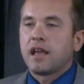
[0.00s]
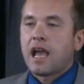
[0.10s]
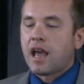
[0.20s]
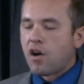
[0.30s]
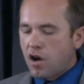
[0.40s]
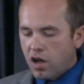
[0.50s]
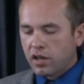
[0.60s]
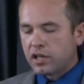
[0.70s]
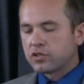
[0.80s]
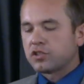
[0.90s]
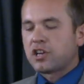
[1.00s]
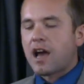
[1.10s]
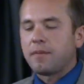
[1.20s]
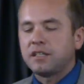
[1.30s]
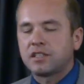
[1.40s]
And all Israel
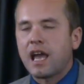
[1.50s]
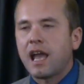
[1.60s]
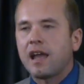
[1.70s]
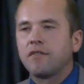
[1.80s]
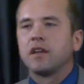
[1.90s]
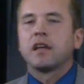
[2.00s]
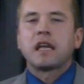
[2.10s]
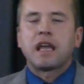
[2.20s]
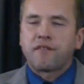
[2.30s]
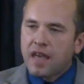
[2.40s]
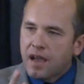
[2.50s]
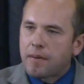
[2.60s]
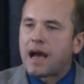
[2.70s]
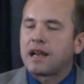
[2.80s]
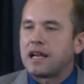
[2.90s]
shall be saved if they
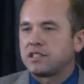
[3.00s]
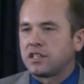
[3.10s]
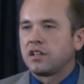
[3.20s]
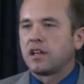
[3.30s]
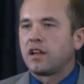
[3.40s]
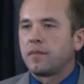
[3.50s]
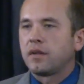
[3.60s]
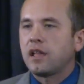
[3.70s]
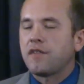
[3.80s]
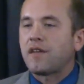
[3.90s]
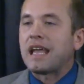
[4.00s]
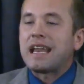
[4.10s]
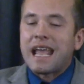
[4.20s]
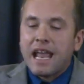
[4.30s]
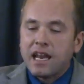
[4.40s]
abide not still in unbelief.
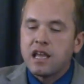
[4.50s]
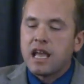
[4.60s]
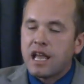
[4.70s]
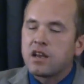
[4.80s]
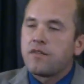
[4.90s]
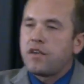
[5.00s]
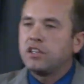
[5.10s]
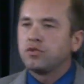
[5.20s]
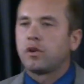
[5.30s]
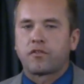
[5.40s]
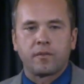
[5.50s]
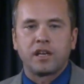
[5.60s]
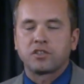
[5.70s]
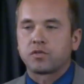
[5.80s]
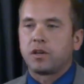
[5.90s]
And any individual from
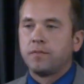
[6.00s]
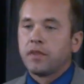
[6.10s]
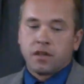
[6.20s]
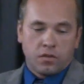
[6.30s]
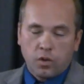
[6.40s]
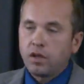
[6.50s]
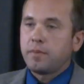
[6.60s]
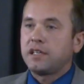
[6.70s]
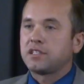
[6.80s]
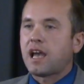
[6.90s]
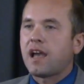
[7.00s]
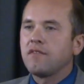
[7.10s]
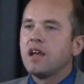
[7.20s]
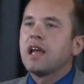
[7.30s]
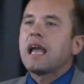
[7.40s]
Israel will be
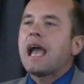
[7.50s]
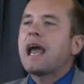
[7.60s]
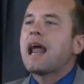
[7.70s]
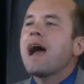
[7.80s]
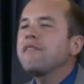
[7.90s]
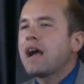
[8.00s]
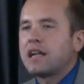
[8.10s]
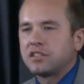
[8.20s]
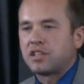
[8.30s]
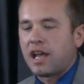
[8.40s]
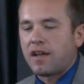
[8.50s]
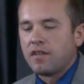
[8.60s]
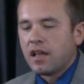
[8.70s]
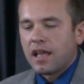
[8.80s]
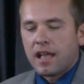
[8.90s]
saved and have gotten
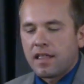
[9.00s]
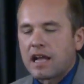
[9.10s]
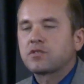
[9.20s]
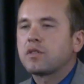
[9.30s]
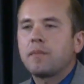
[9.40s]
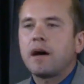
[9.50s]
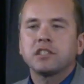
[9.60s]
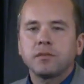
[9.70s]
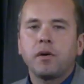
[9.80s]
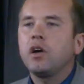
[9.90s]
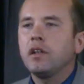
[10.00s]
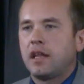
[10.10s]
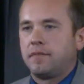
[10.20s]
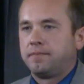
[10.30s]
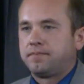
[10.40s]
saved. That's what the Apostle Paul did.